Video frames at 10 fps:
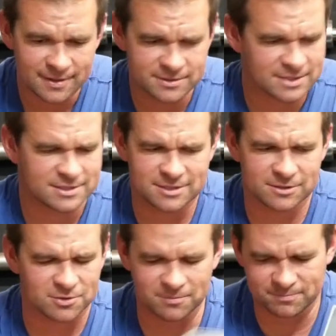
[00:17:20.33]
that's just a
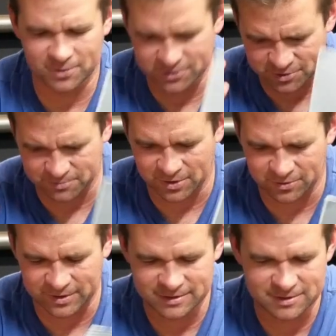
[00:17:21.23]
little personal
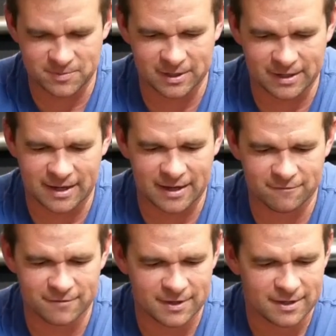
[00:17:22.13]
bone to pick I
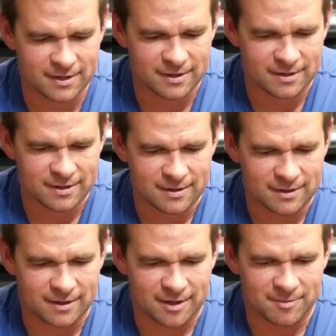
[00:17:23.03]
have.
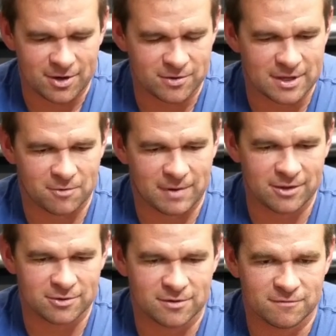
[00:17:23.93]
I heard that a
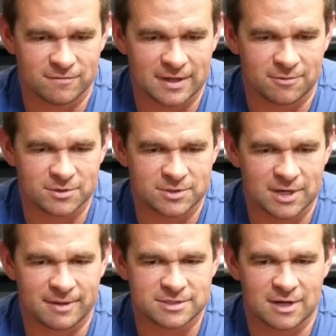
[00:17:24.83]
while ago of like, when you talk
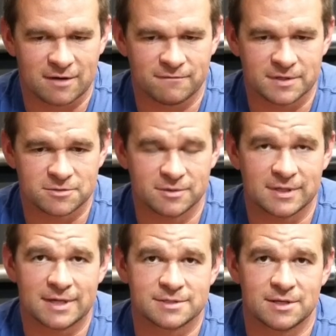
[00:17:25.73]
about sacrifice,
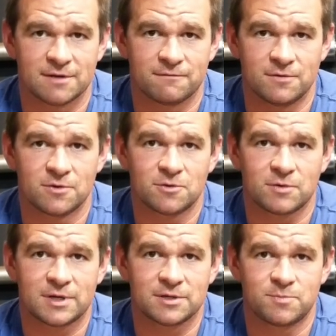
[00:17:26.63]
realize that if you're the
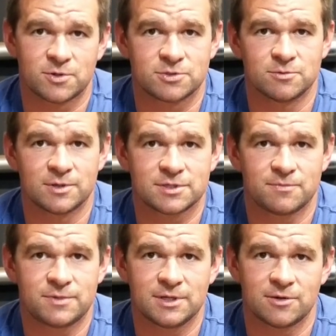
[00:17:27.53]
one pursuing
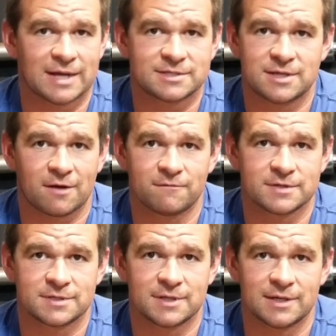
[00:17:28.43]
something, you're not
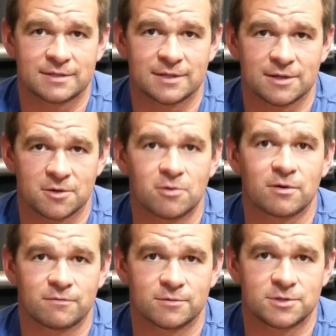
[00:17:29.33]
sacrificing anything. You're
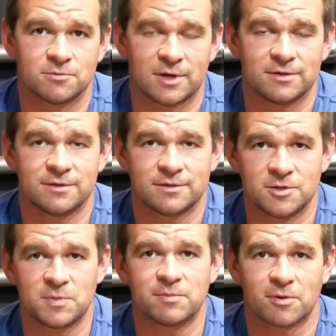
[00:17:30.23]
going for what you want.
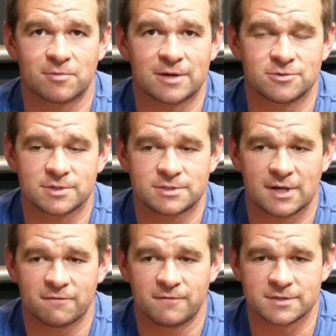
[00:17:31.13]
The people around you are
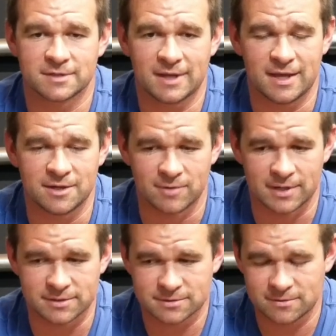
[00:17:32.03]
sacrificing
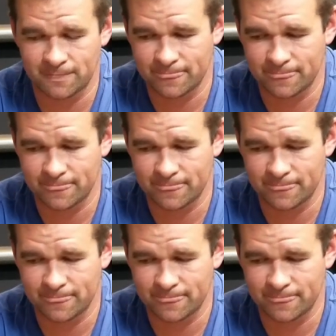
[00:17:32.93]
anyways.